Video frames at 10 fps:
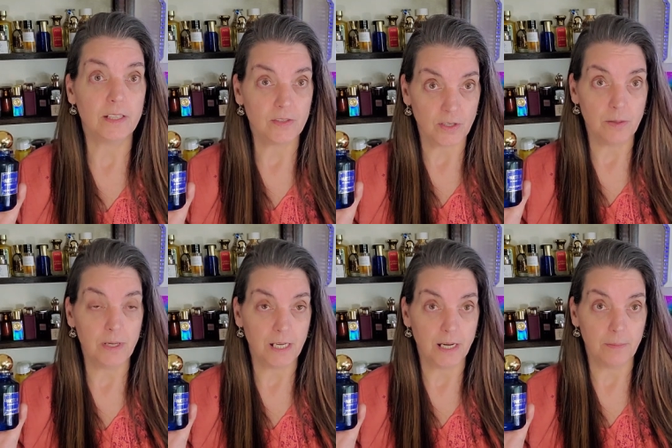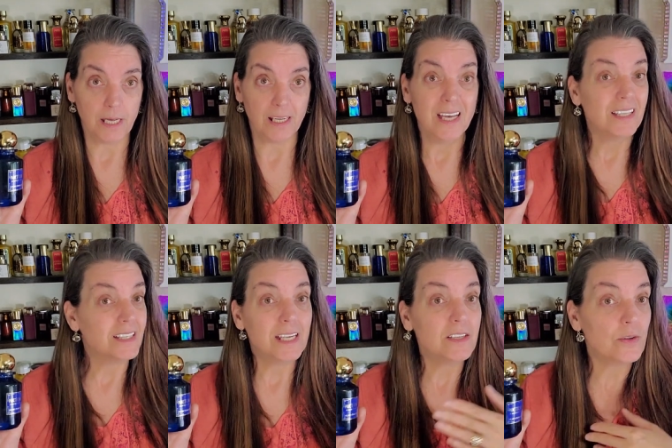is gonna be coming. The
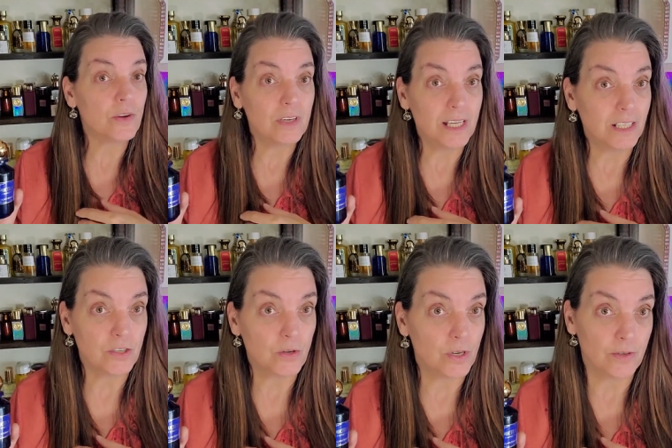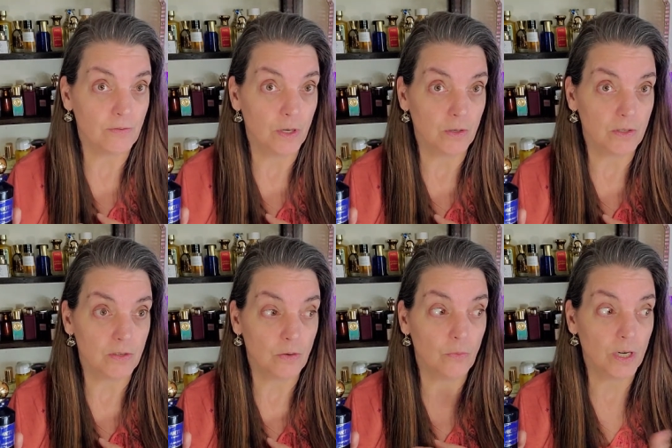days are already getting shorter,
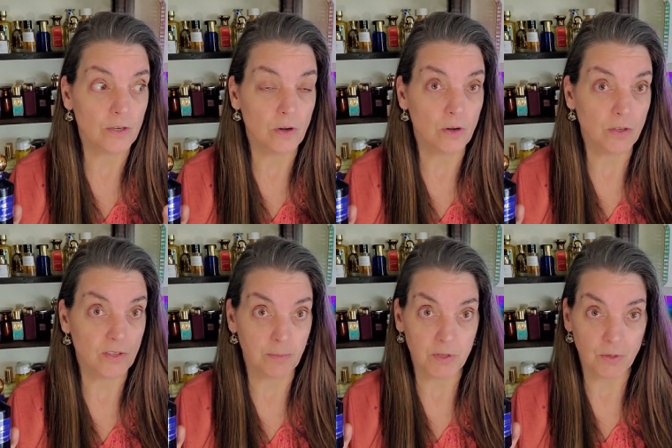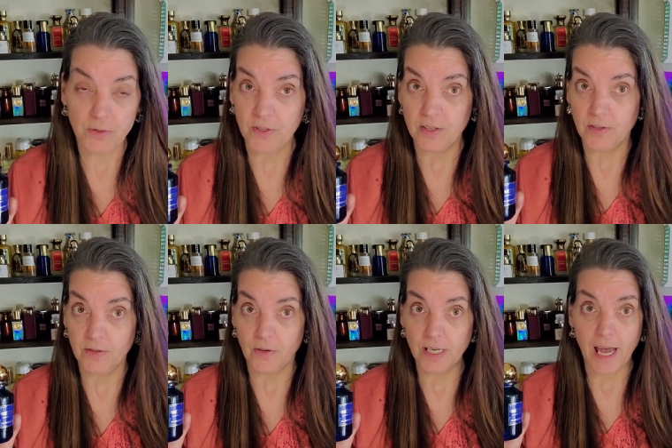folks. Winter or summer solstice has
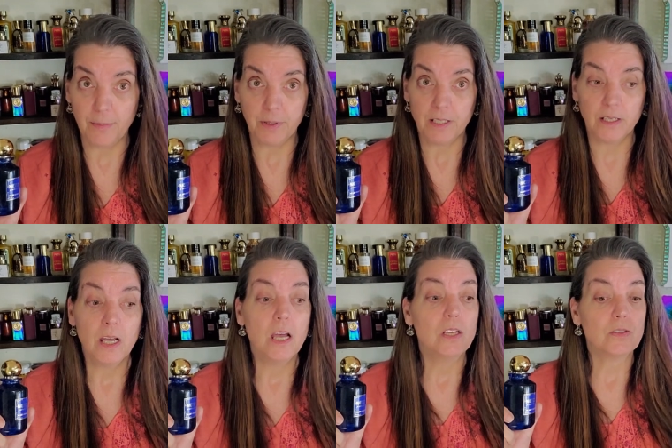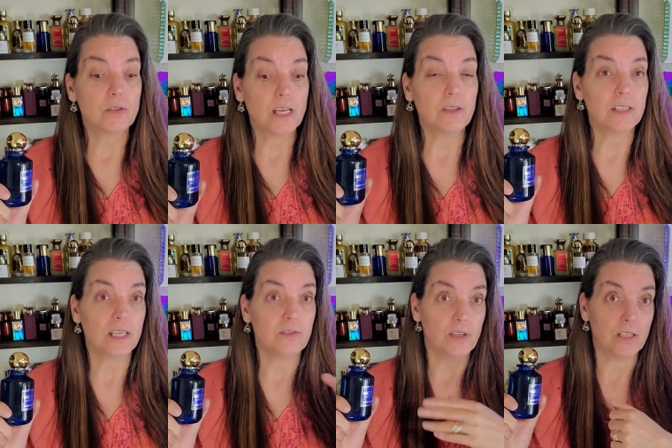already happened. So now the
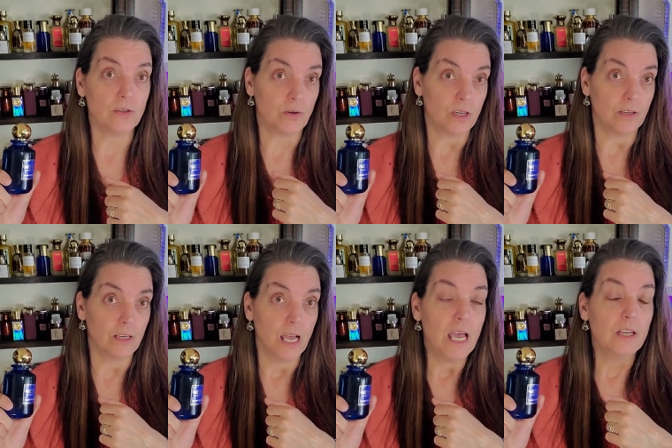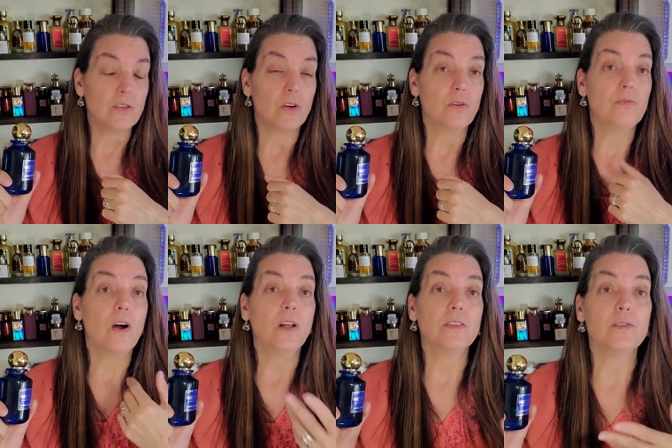days are getting shorter. So
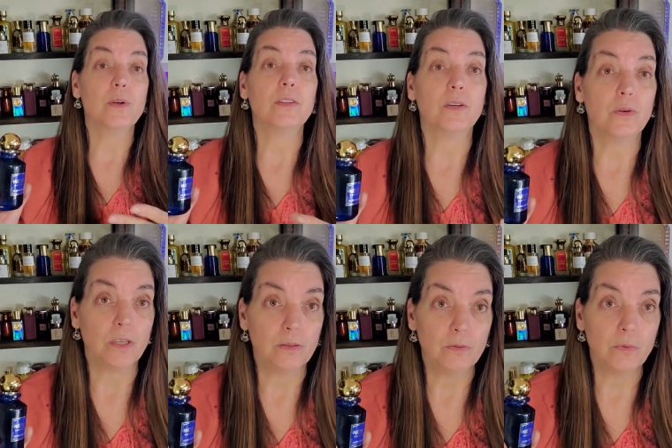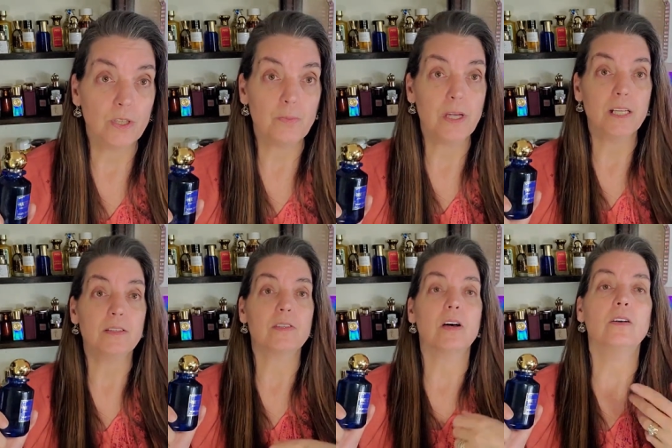fall is around the corner, which
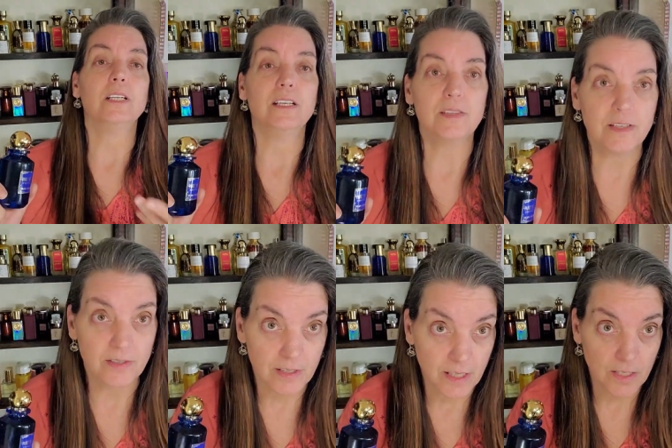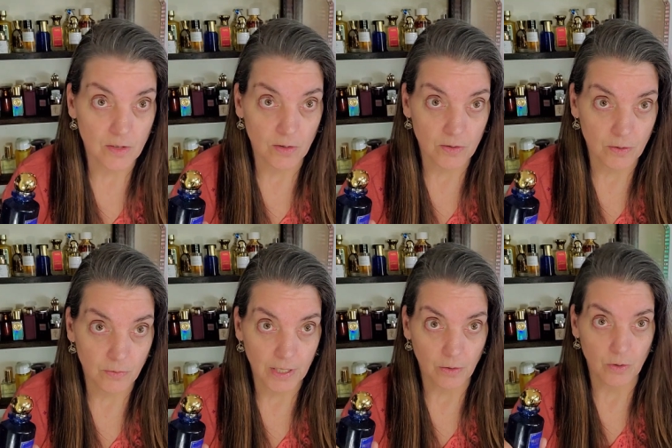means the holiday season is also
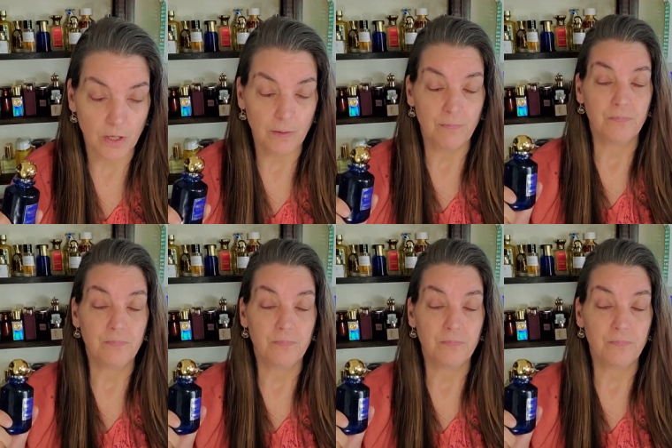around the corner,